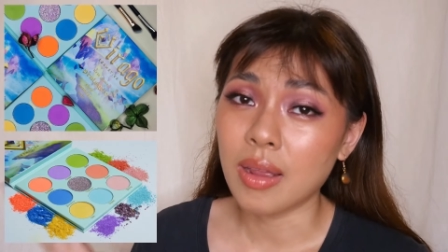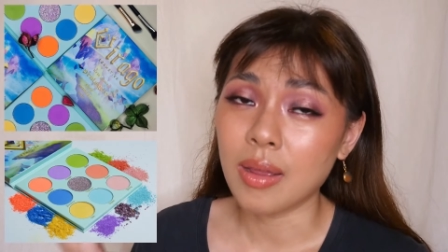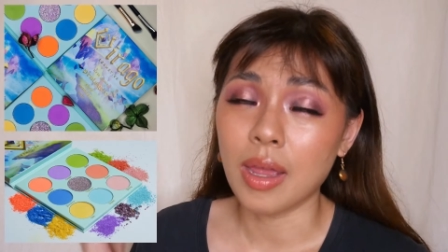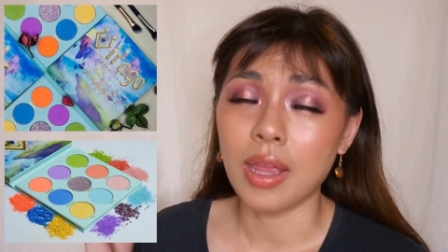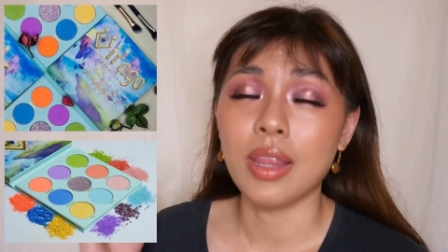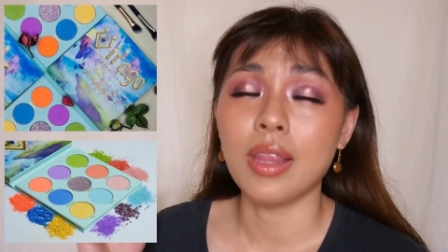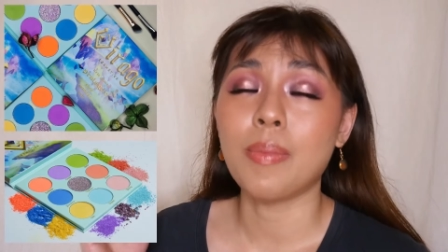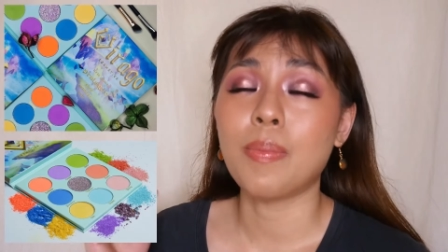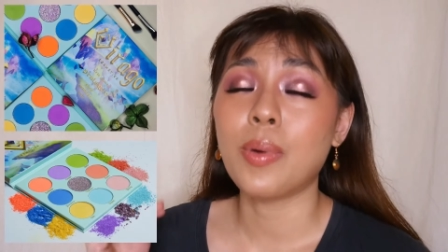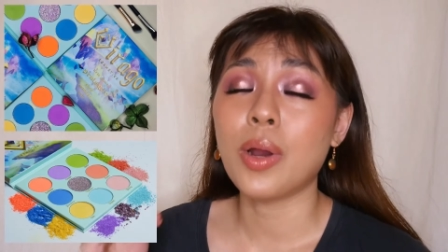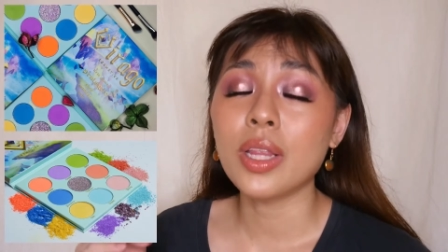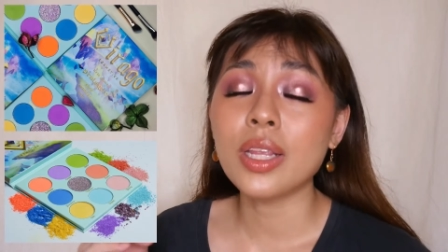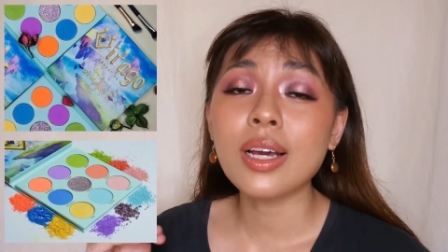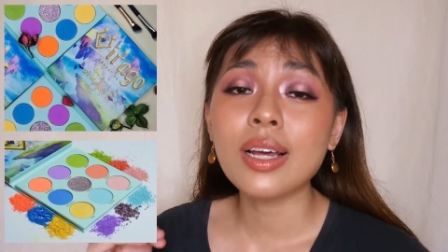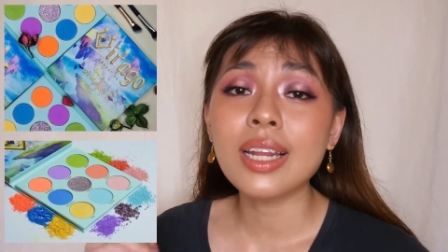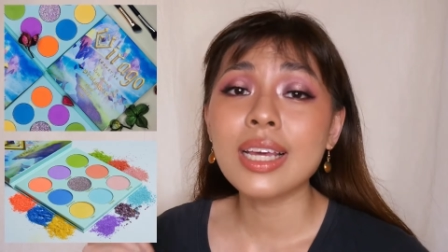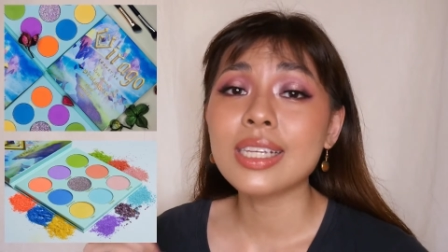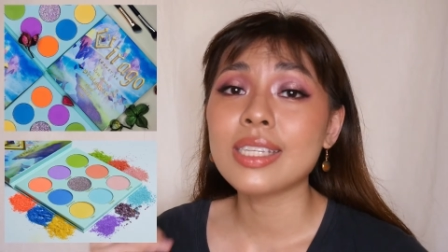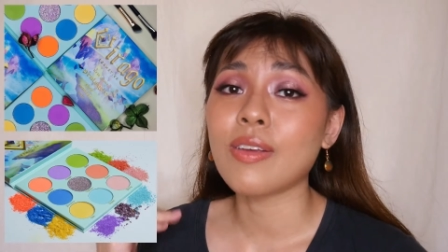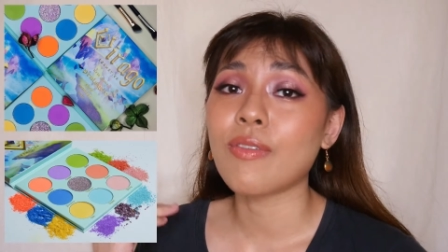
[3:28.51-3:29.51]
and the
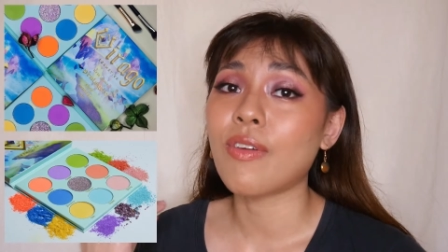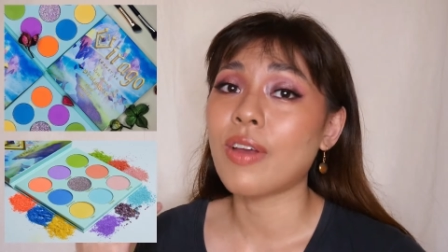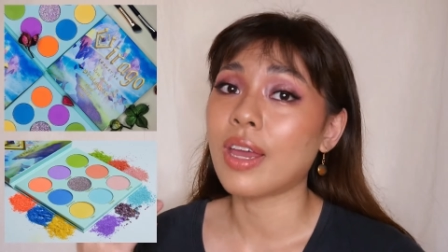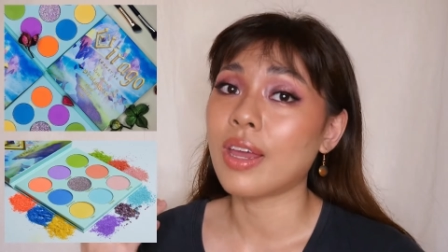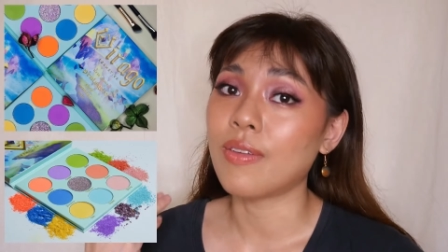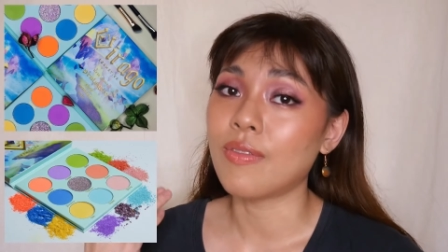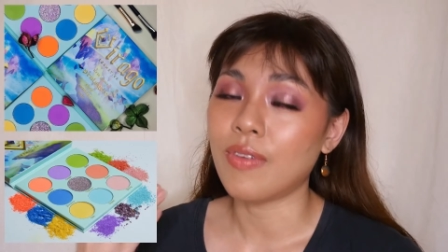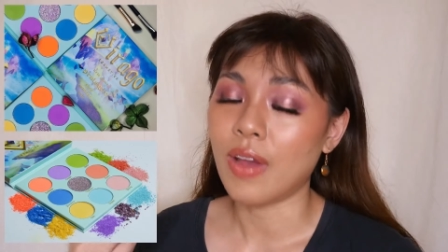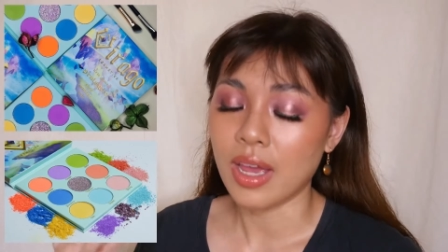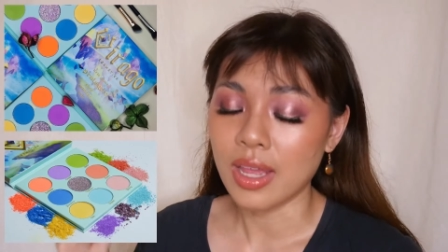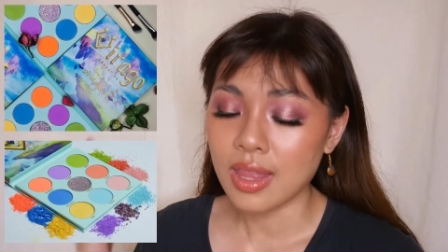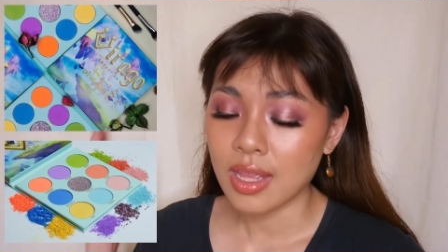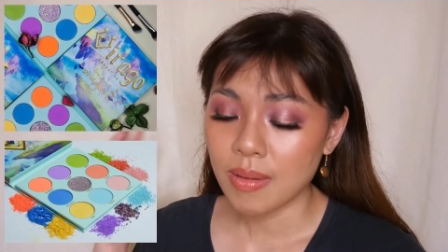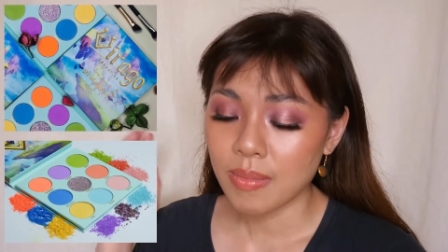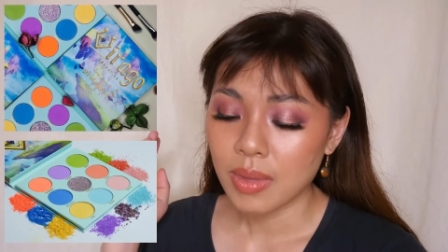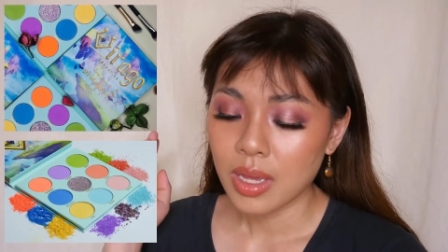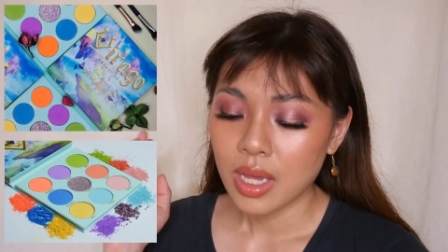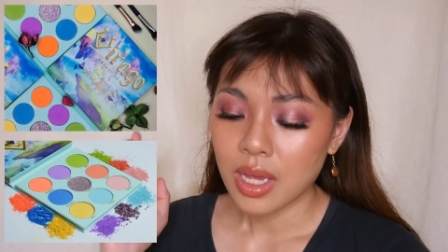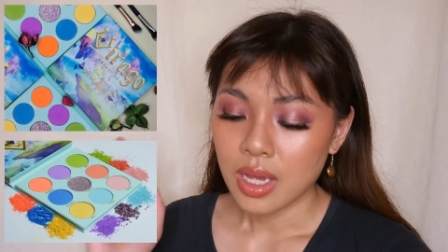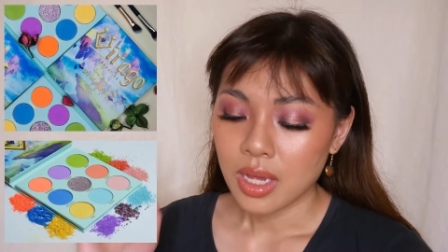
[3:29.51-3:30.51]
product links if I can find
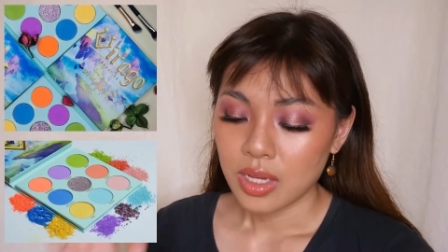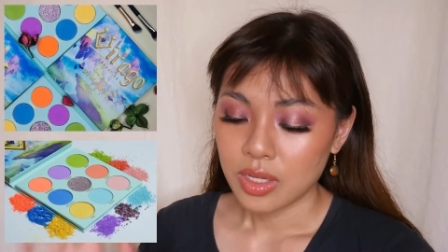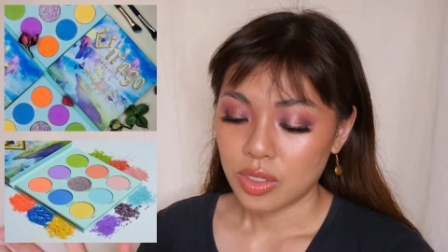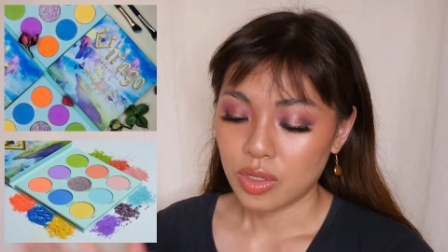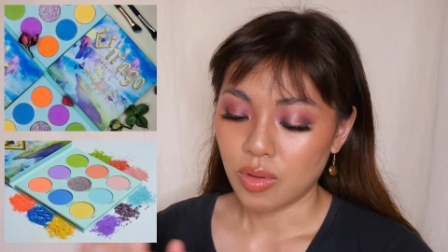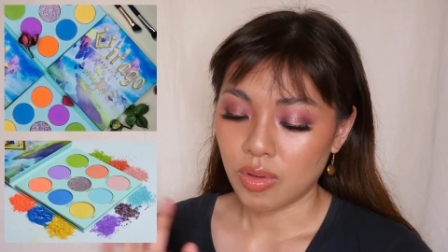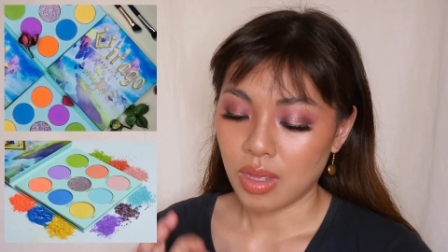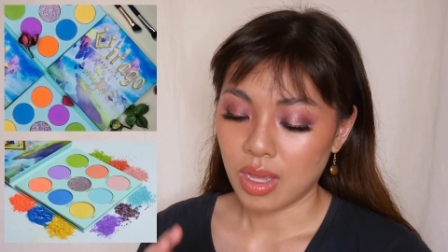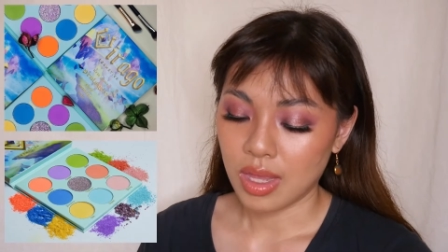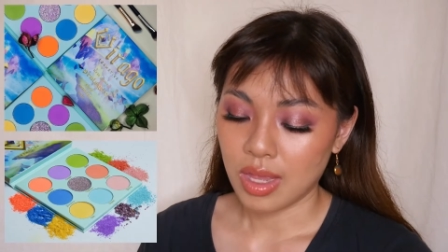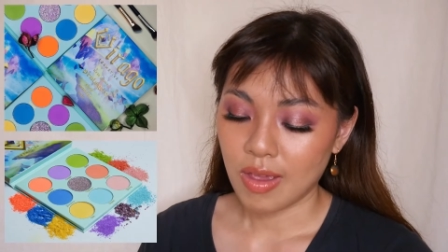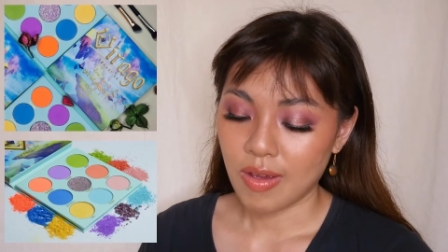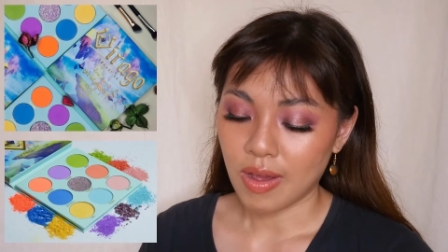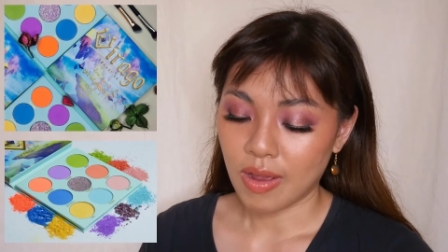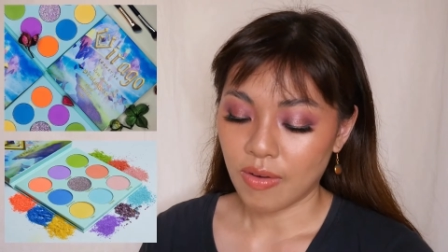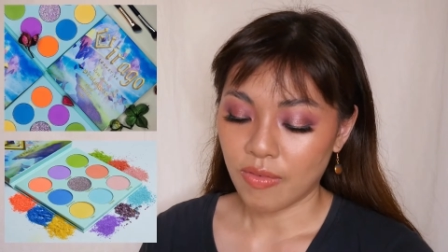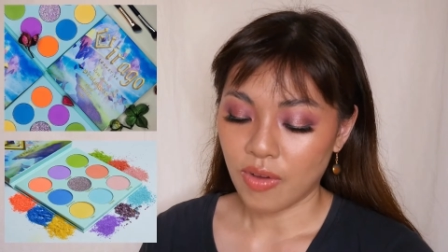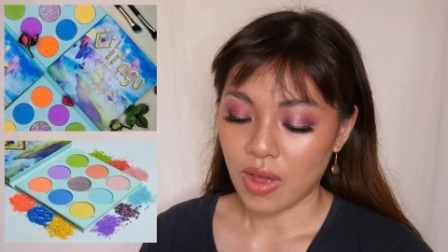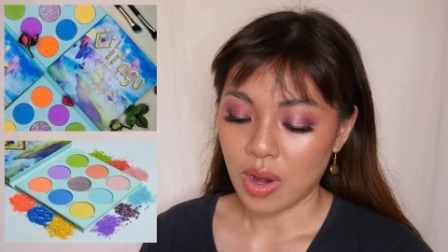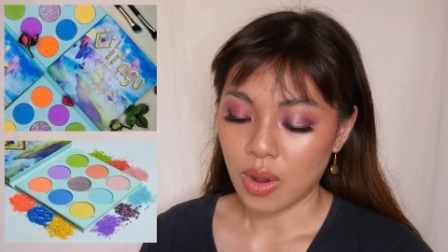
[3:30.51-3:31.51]
them so that you
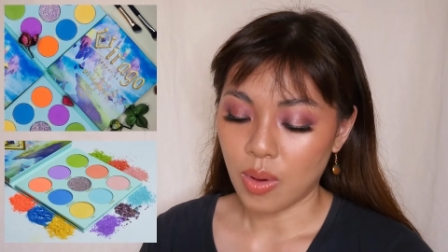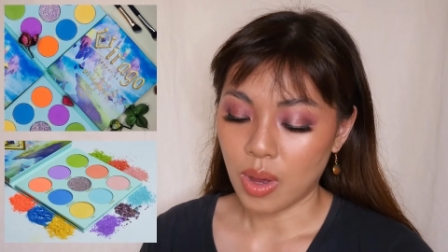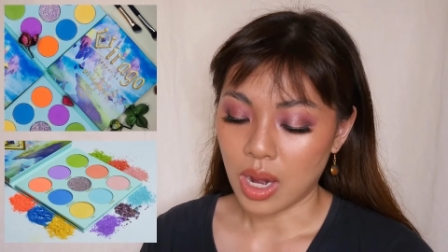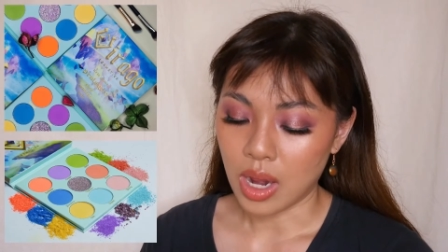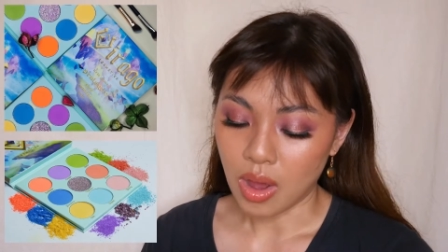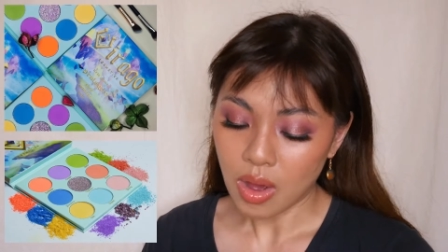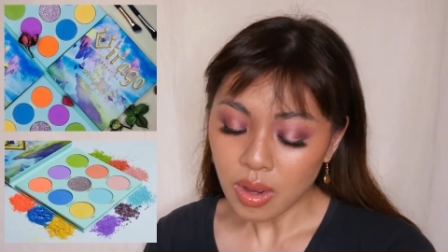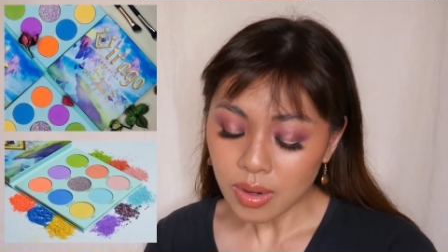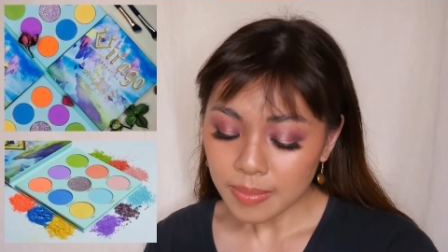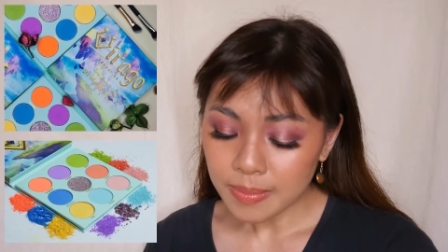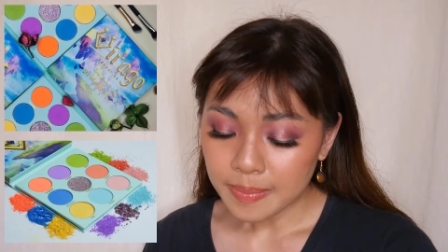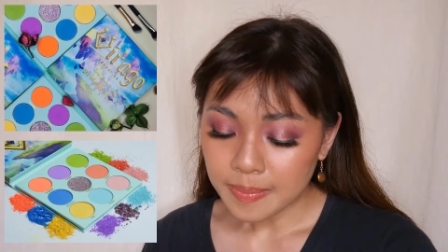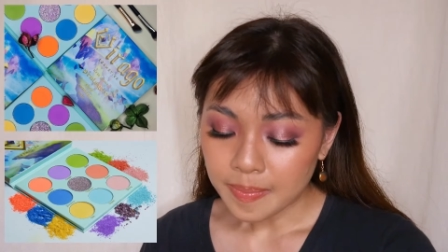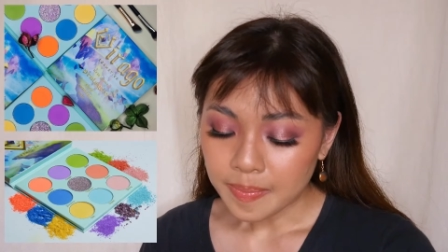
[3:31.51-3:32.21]
can follow along.